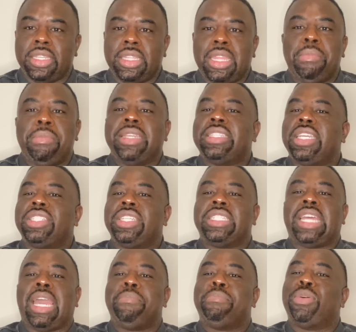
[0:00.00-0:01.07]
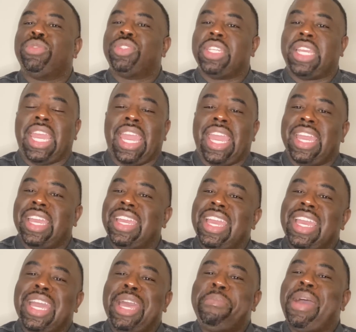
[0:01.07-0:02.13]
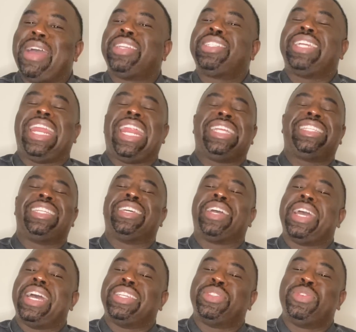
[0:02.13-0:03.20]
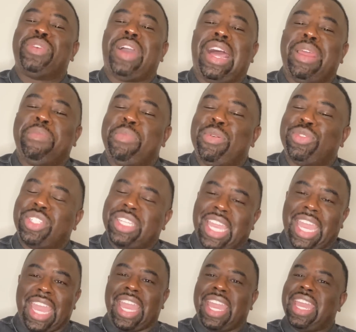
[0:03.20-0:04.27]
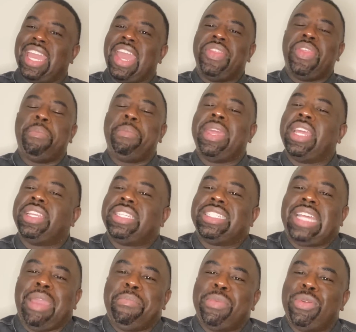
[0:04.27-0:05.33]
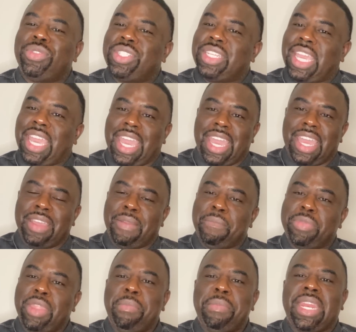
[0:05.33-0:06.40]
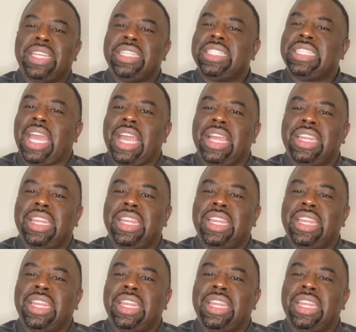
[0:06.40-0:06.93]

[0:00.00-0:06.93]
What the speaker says: That means they just like Boonchy Cat. Come on, shout out to the cousins who call it Boonchy Cat. That means they just like Boonchy Cat. That means they just like a